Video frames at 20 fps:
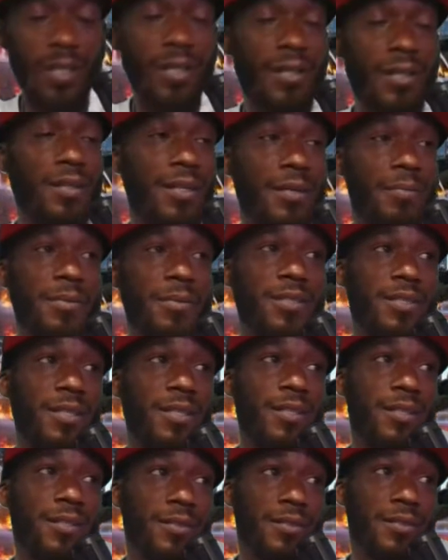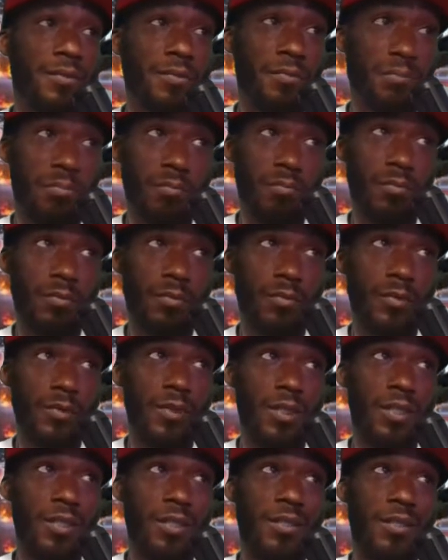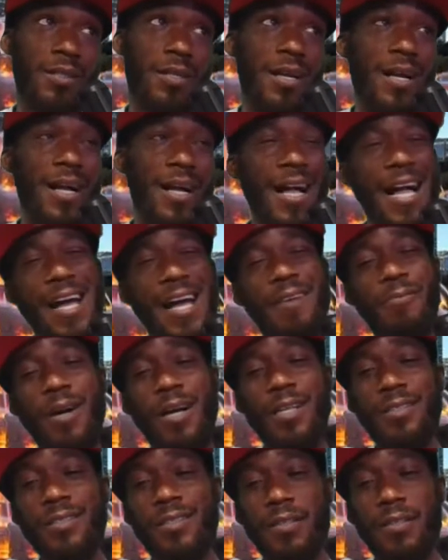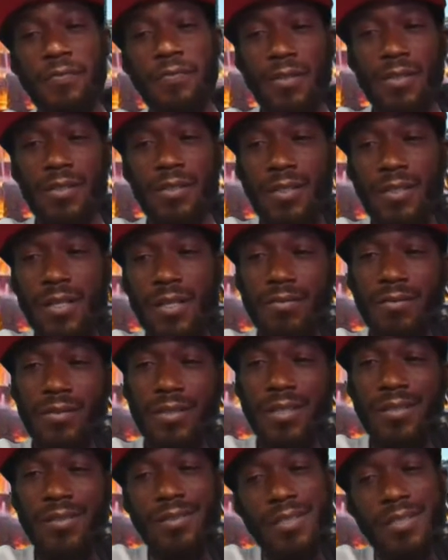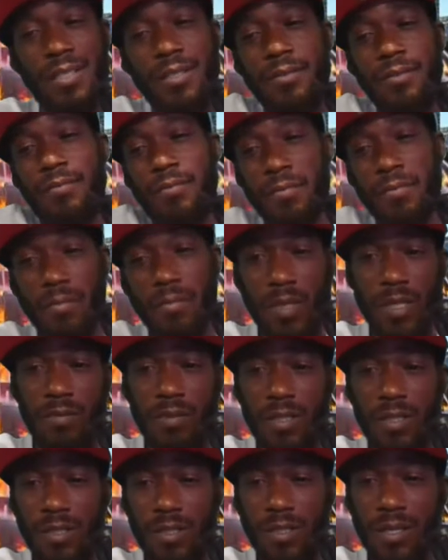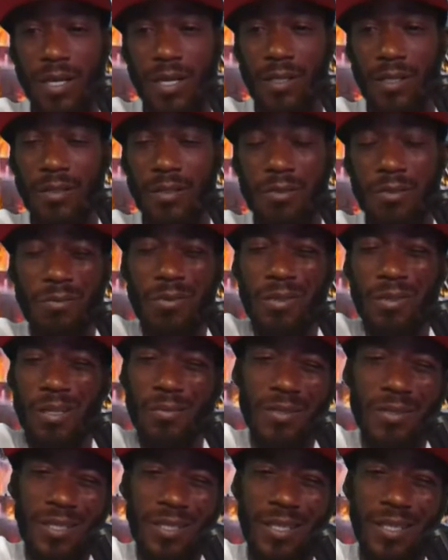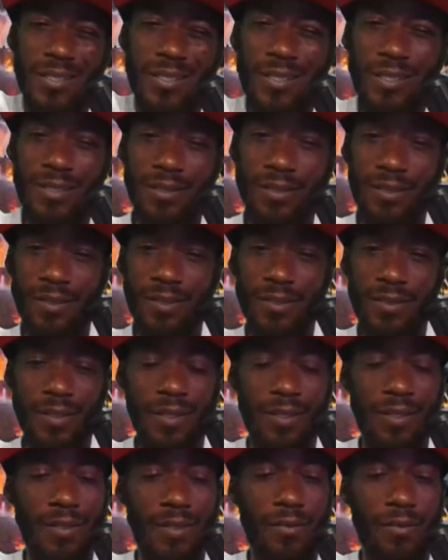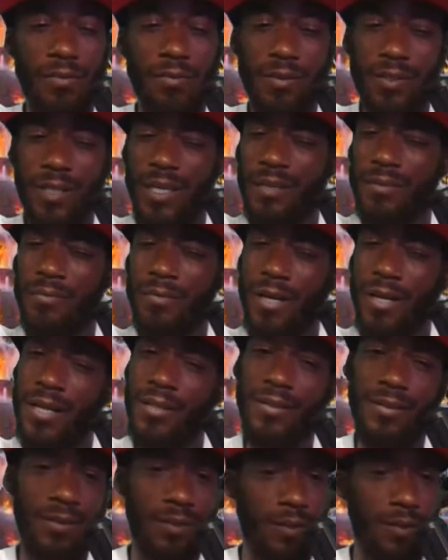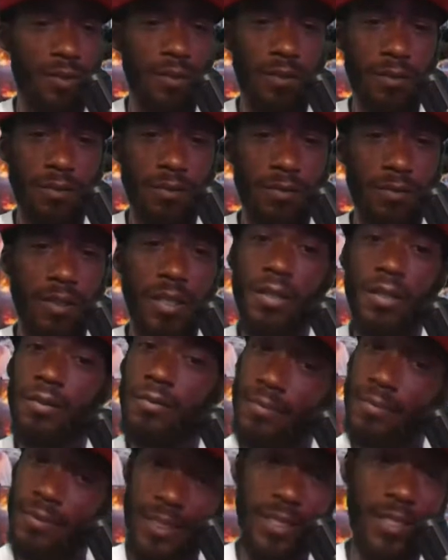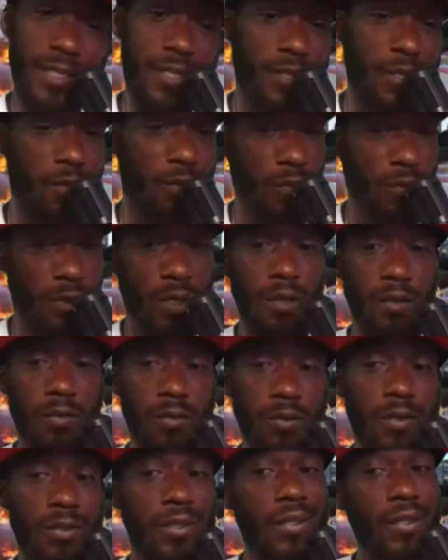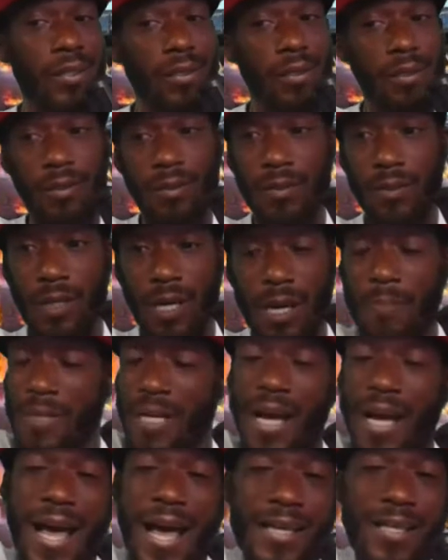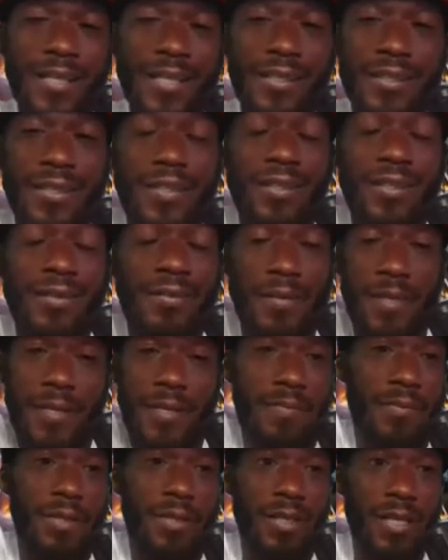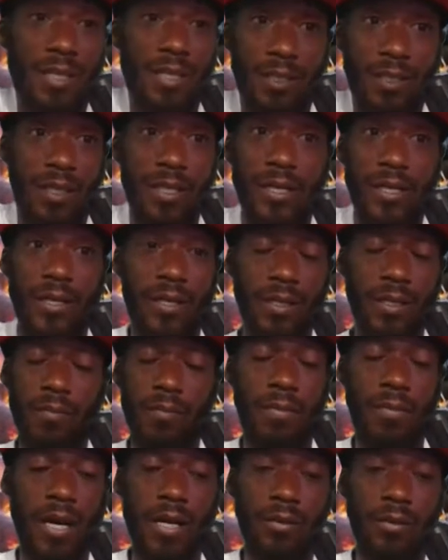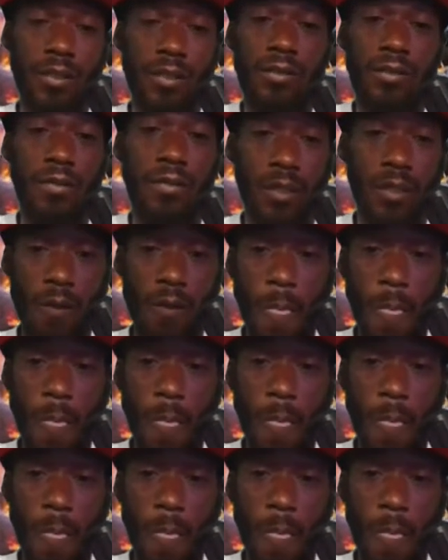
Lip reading: Let me say this. I had watched it at first and I was like, okay, maybe Easy got it too. And I was kind of edging that second. On the second watch, Easy 3-0 clear. I mean, I had Easy clear in the battle anyway.